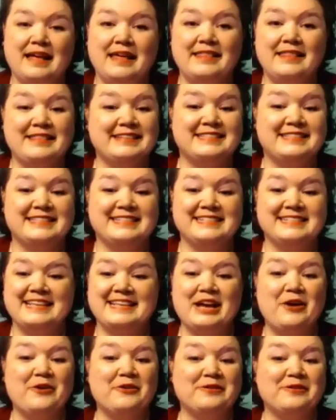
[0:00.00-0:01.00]
This is
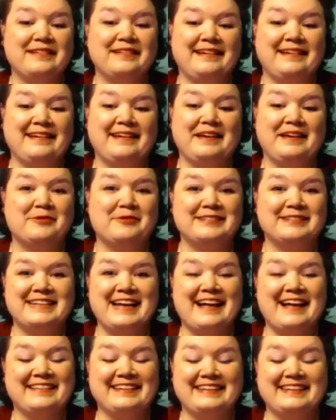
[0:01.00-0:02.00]
the only
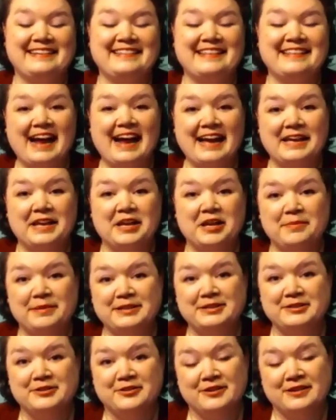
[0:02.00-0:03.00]
immortality that I can be
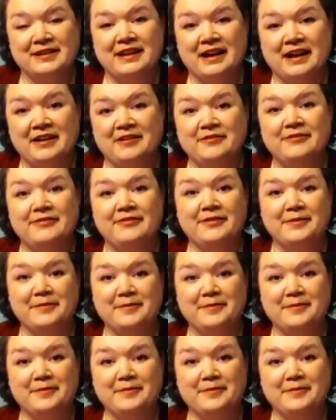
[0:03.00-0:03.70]
certain of.